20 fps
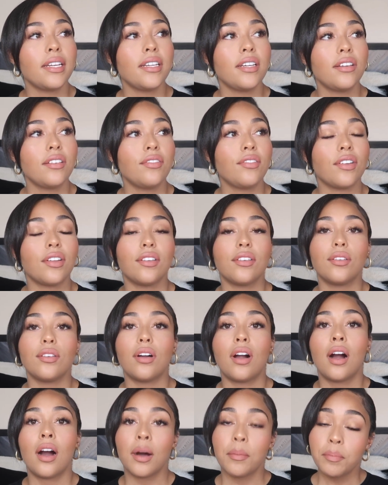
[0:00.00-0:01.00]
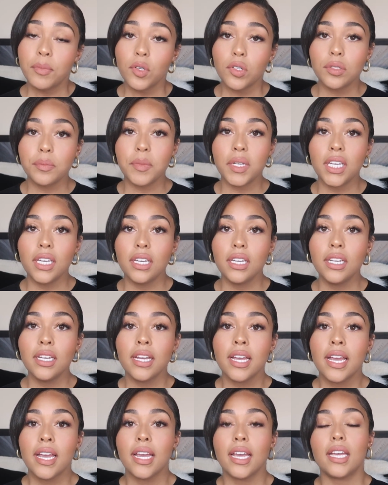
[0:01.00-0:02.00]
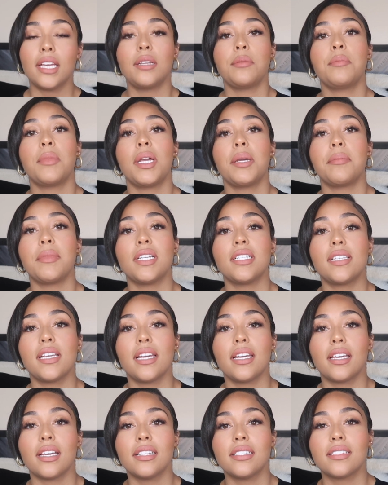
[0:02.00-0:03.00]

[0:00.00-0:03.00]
of humbled me. It made me take